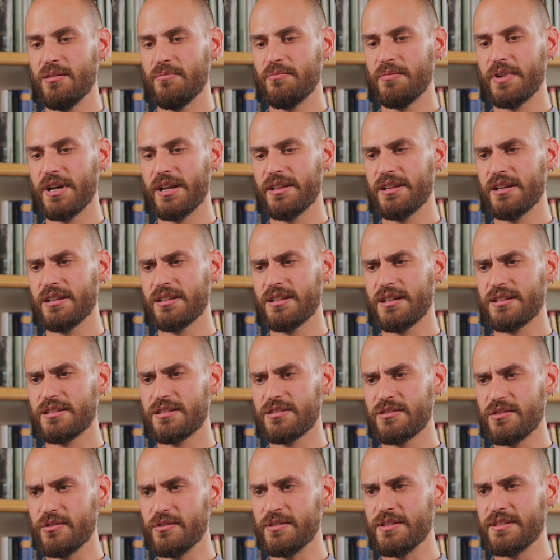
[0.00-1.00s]
But I think that
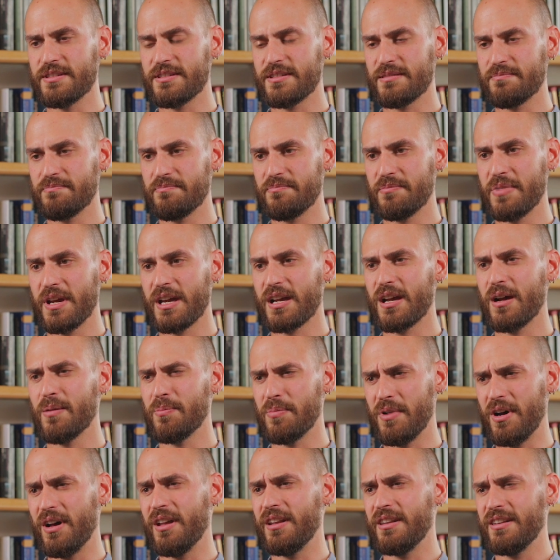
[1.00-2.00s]
students pick
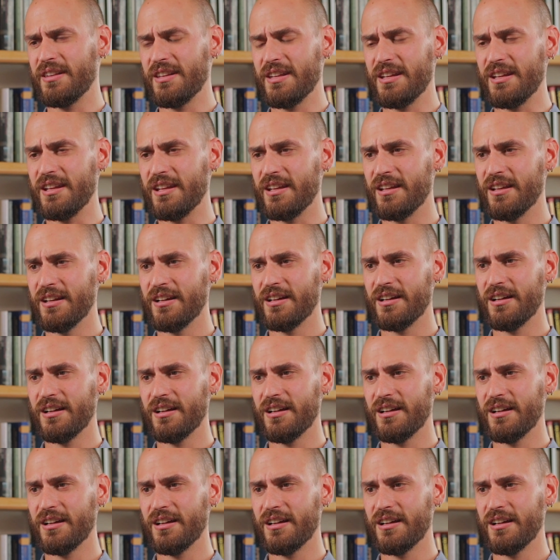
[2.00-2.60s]
up on the